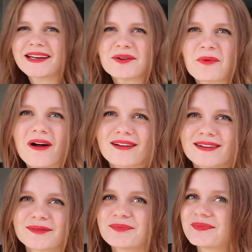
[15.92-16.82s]
I need water.
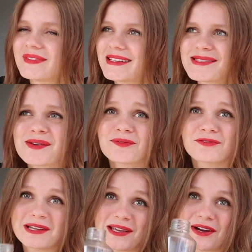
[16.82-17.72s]
It's
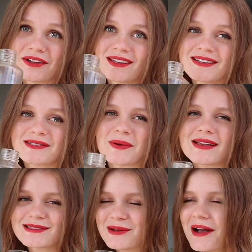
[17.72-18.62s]
really early, so I
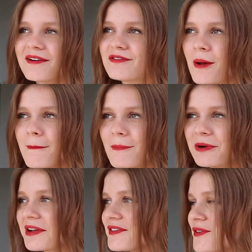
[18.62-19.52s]
still have
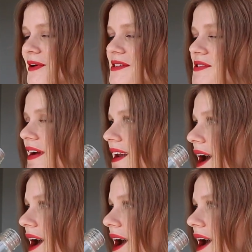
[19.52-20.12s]
morning voice right